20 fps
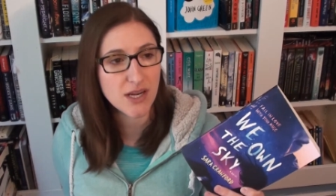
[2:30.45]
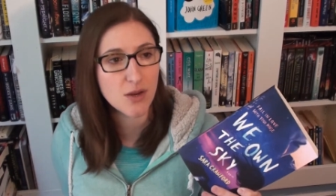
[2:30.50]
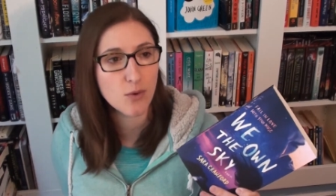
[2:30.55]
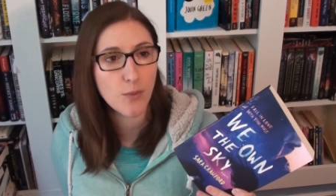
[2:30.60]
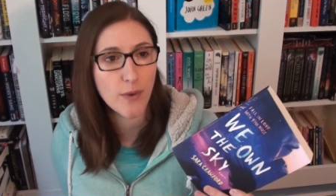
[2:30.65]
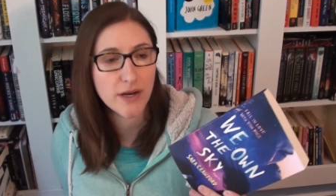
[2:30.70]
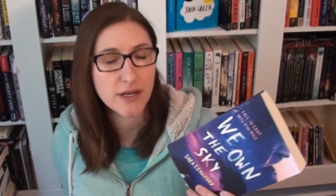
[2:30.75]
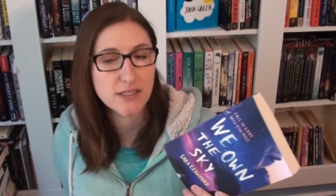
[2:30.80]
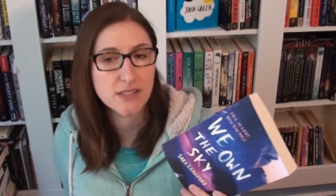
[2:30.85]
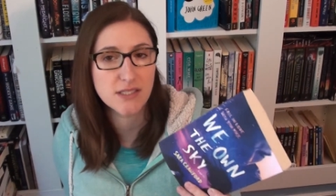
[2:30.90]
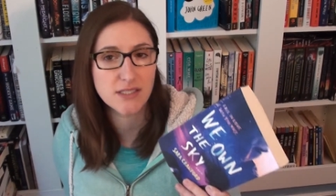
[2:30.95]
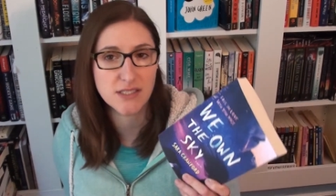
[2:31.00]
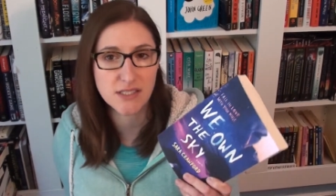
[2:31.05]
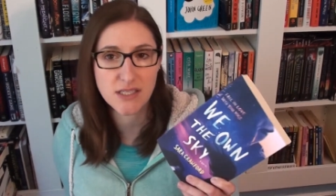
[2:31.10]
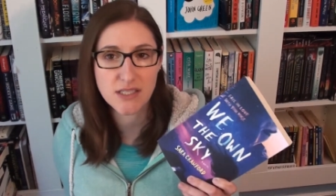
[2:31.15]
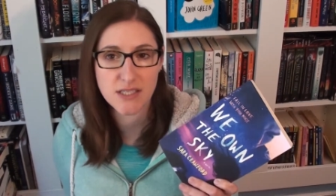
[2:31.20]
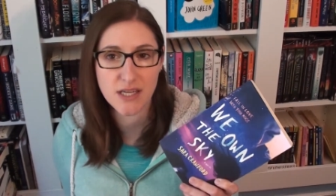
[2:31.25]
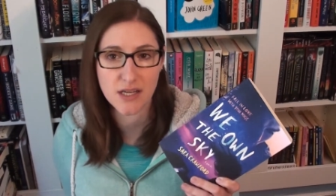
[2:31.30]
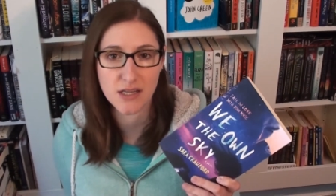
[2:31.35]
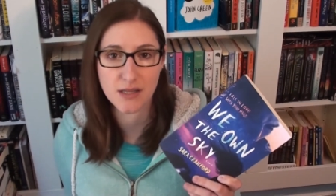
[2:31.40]
It went into
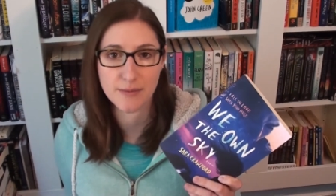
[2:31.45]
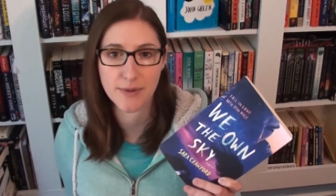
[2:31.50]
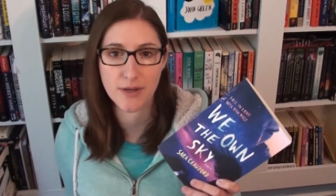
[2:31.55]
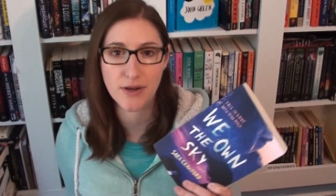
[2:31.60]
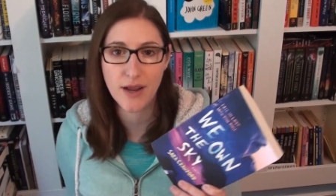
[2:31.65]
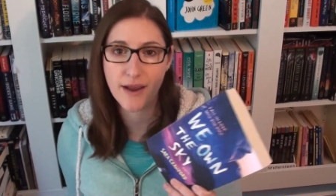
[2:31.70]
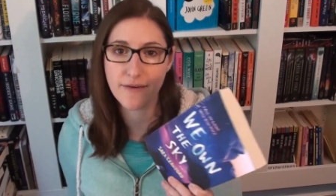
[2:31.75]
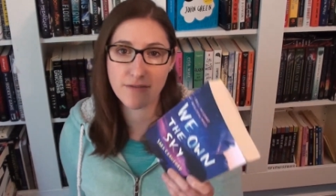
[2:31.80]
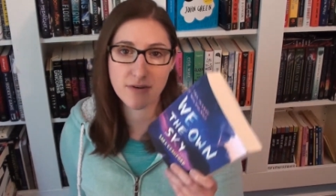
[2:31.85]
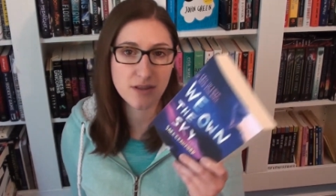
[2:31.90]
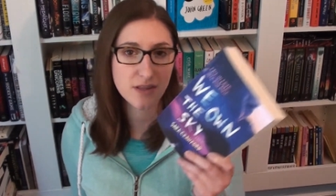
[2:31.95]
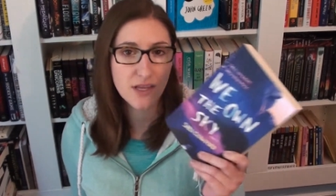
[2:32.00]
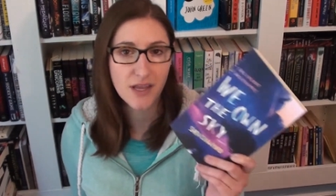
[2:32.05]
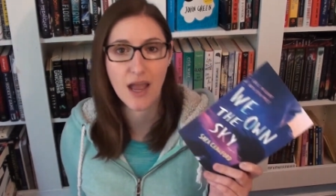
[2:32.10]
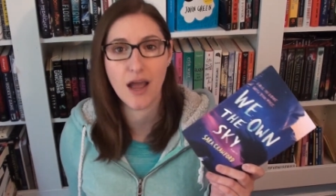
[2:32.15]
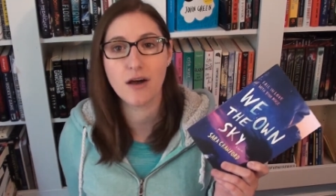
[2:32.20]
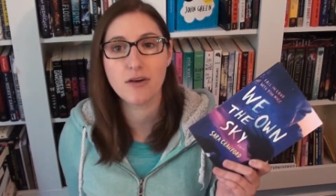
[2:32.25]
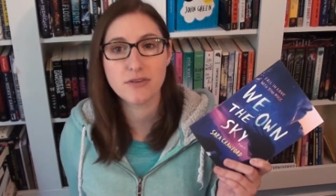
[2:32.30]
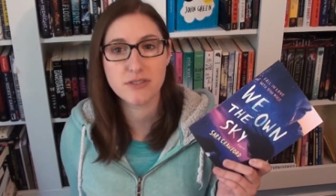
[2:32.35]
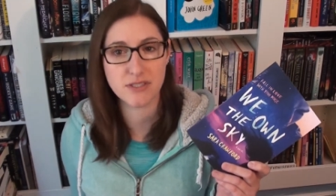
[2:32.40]
detail about
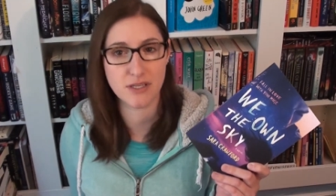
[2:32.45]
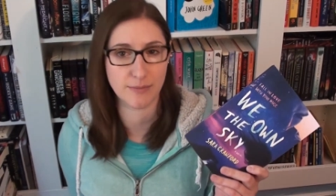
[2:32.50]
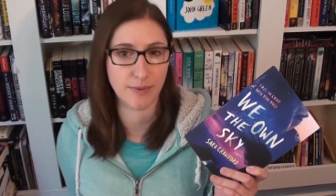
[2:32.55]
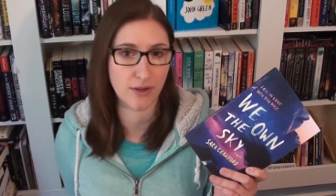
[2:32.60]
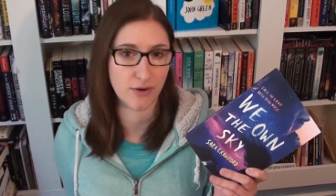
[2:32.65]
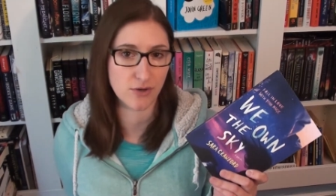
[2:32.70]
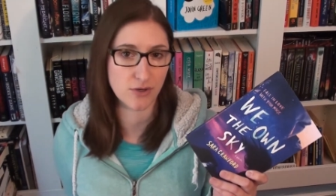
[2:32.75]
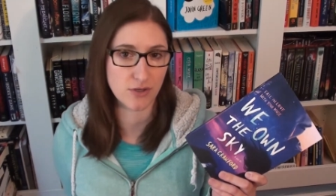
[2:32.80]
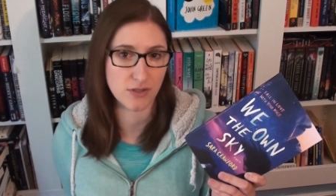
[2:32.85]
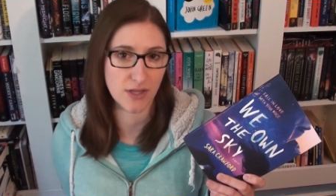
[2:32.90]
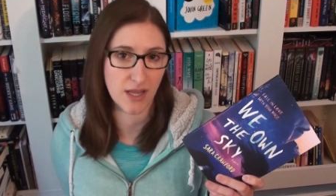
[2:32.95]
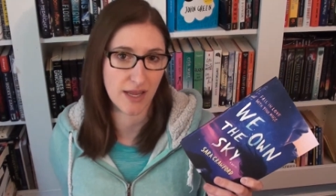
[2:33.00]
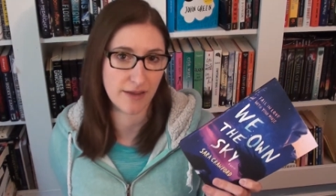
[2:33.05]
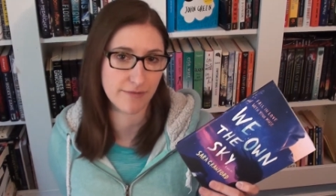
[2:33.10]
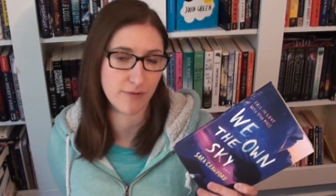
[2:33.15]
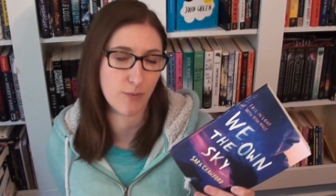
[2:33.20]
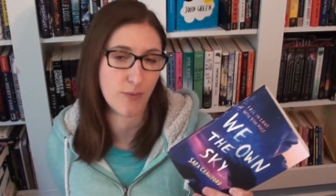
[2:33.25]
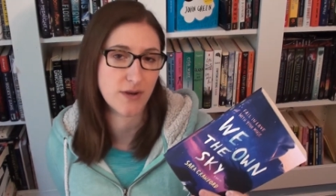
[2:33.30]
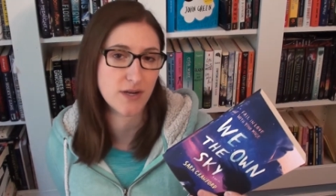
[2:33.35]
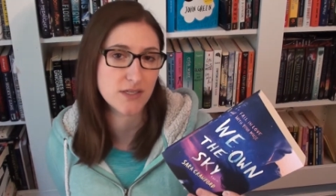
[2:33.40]
everything else about her
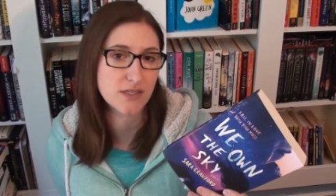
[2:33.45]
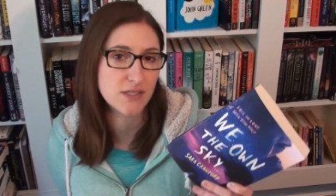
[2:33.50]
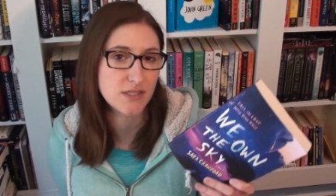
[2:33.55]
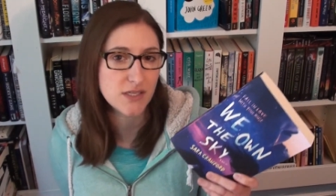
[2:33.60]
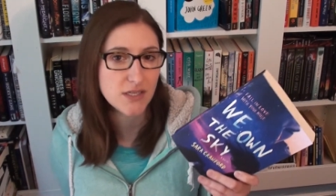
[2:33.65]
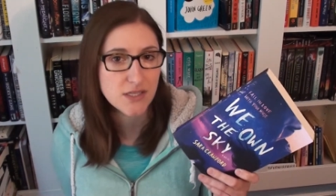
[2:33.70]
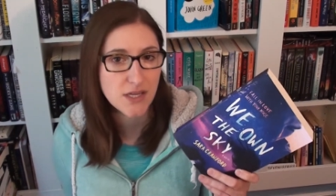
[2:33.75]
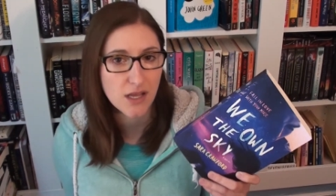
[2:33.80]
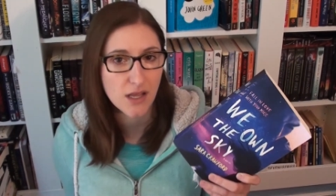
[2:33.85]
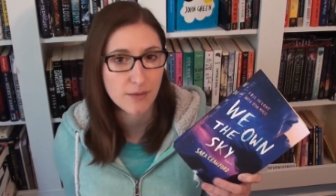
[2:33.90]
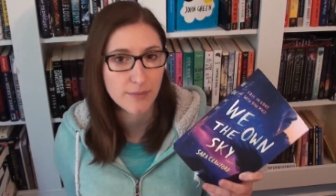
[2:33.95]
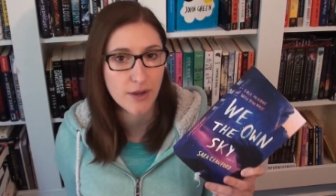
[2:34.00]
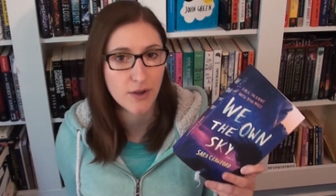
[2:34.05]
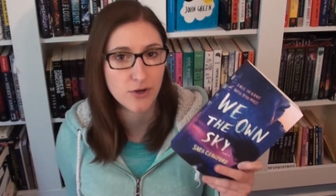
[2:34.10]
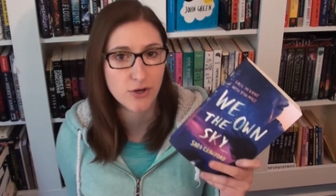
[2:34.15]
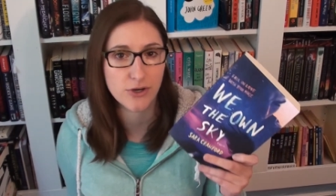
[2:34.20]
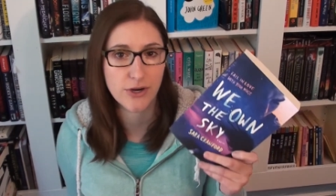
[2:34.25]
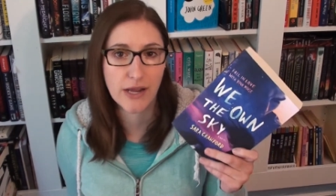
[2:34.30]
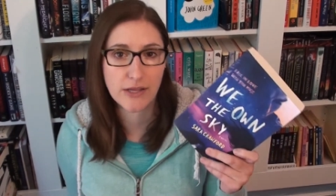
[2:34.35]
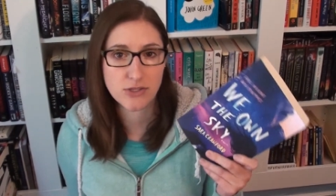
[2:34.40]
life. It went into detail
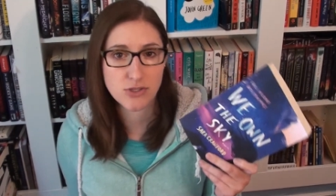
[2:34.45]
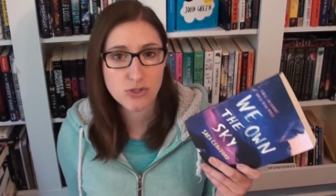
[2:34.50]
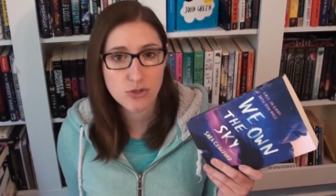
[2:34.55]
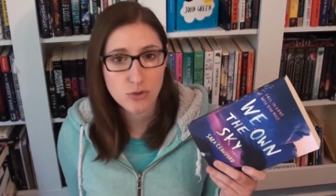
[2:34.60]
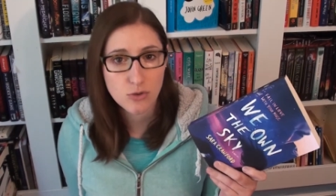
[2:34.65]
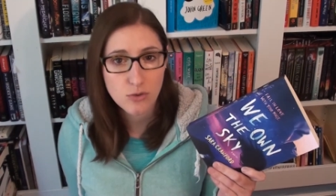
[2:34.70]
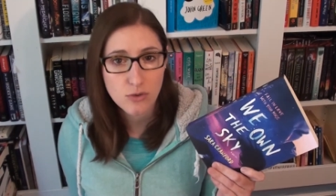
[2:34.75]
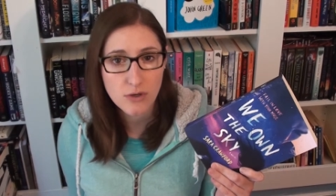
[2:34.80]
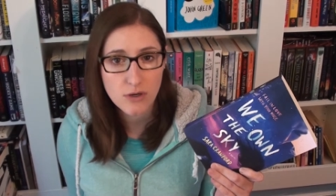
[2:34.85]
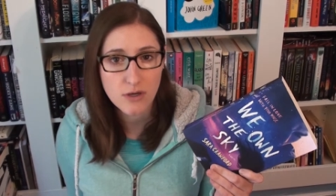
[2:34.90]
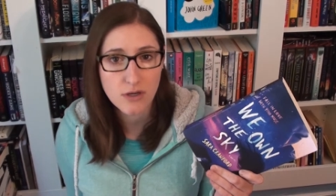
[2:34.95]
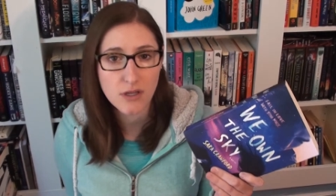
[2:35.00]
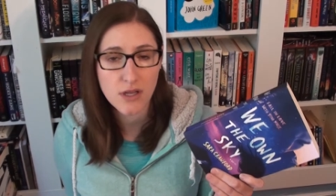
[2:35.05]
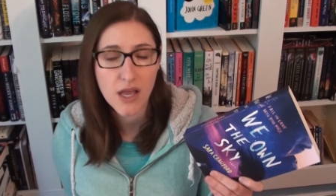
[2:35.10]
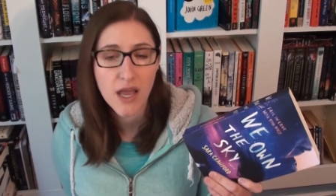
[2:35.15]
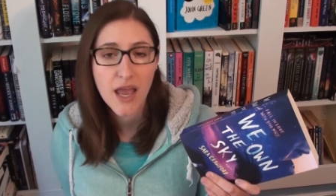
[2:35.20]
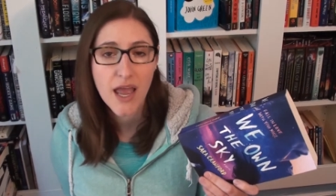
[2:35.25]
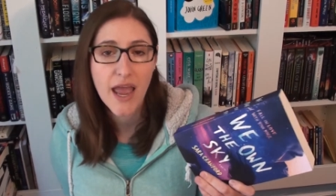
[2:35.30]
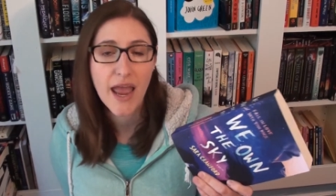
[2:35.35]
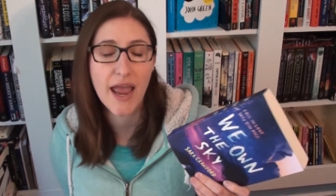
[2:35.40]
about her at
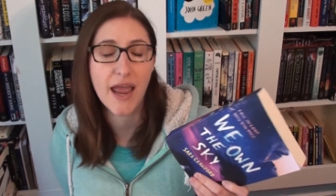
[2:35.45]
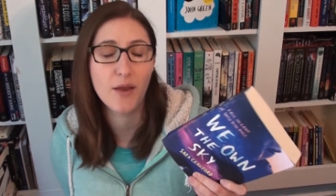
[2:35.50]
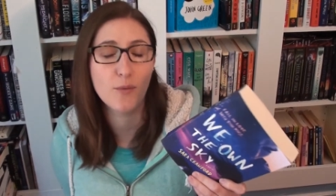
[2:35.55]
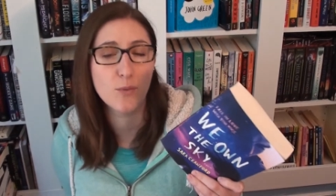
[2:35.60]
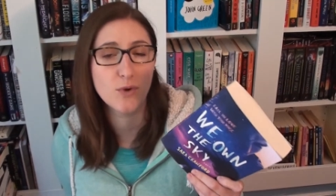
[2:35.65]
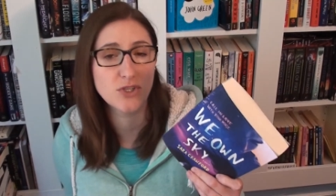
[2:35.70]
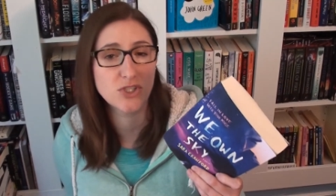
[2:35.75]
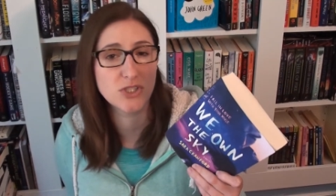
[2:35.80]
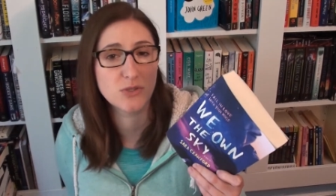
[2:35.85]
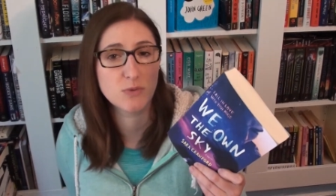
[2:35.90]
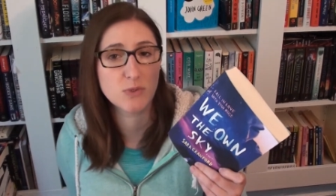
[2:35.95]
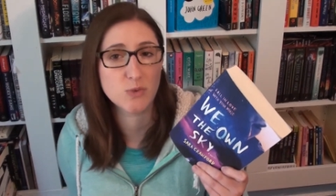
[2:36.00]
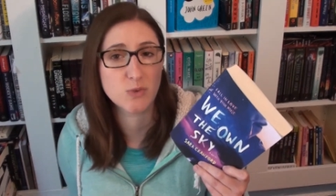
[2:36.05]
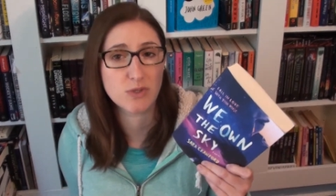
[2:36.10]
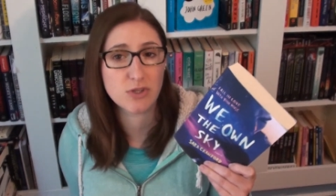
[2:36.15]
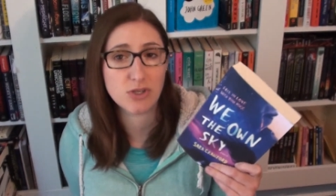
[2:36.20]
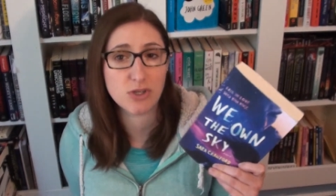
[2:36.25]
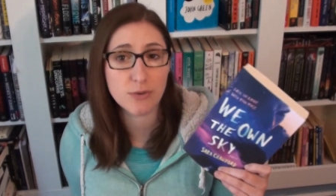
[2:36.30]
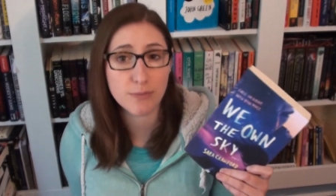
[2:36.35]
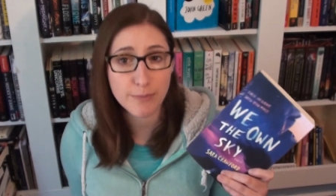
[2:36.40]
school and when she was
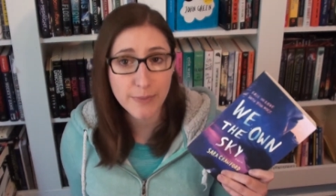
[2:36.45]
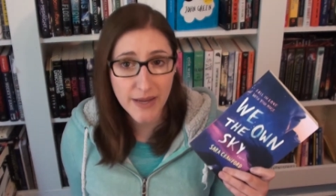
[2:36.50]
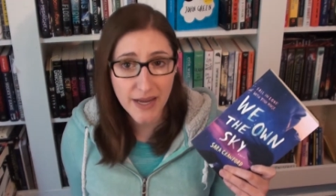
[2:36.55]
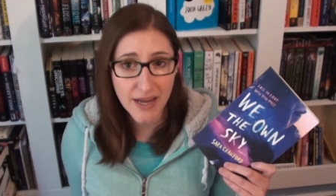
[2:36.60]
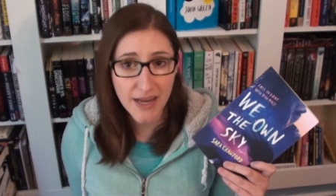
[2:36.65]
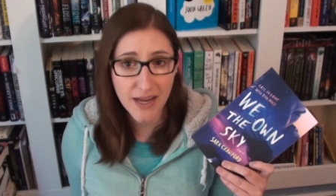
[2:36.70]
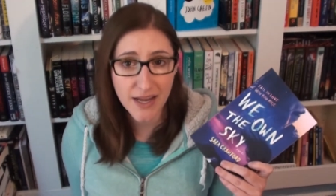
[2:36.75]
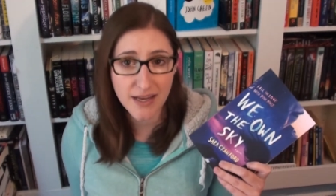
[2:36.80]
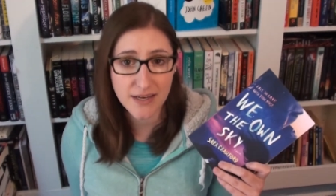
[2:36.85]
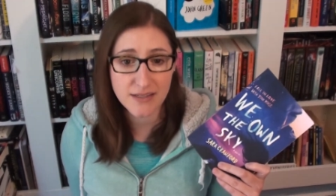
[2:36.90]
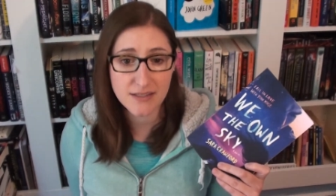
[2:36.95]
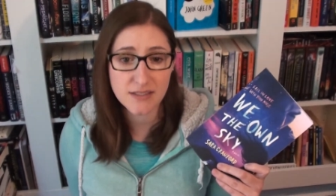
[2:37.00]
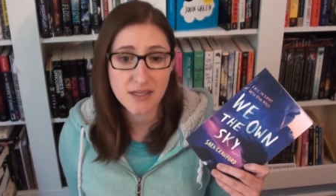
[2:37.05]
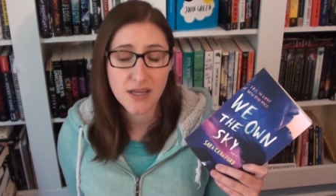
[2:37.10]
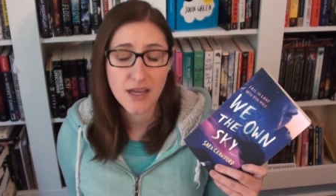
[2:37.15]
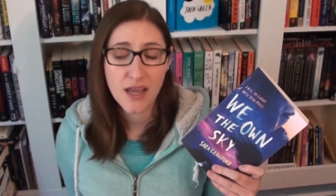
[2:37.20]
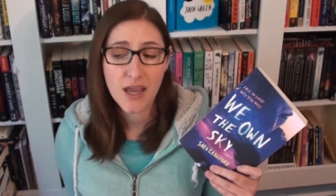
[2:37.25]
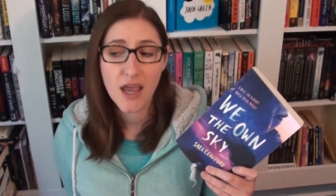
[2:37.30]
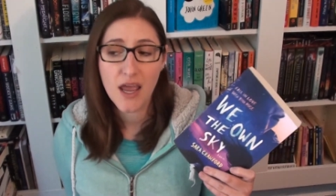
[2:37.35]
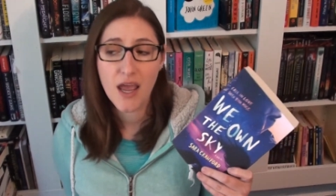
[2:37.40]
with her band.